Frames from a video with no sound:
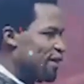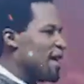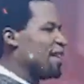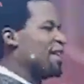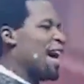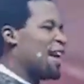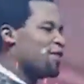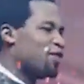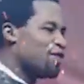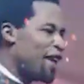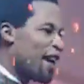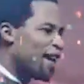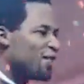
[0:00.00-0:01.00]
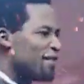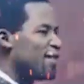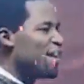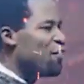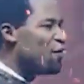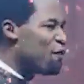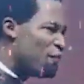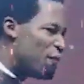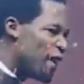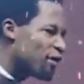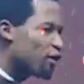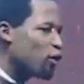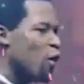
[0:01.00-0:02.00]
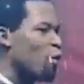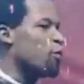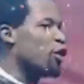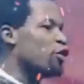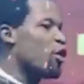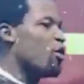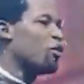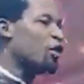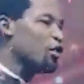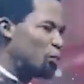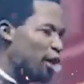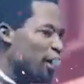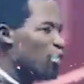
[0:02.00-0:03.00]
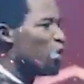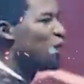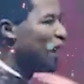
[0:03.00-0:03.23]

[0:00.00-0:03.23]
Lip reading: that advance the first operation of the spirit of